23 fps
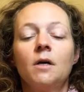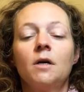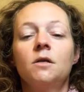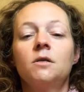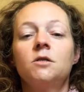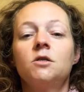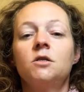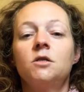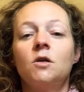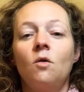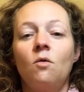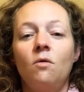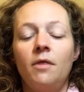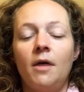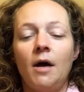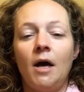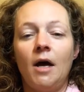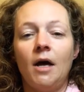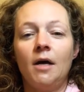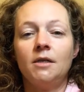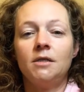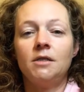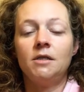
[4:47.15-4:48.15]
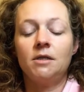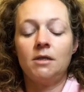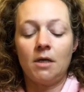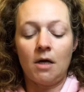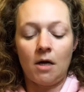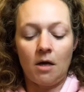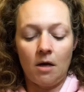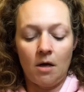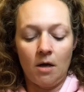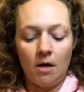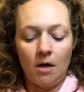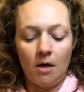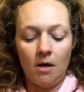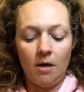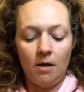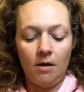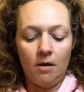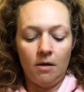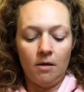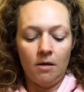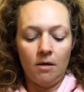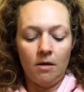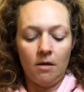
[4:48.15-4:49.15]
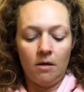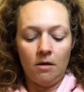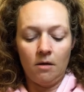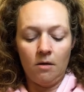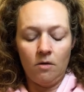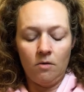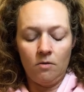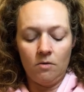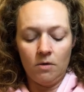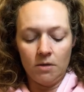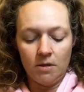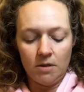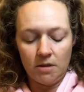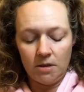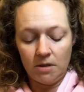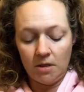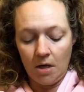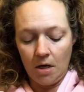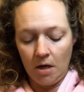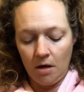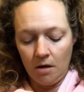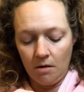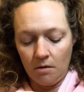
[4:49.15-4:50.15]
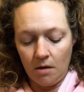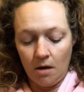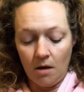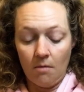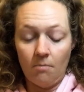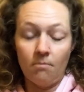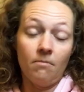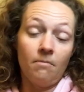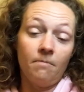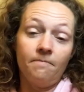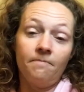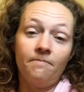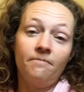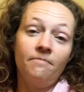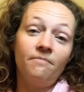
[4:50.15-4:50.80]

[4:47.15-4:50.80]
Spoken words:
so that you can see them,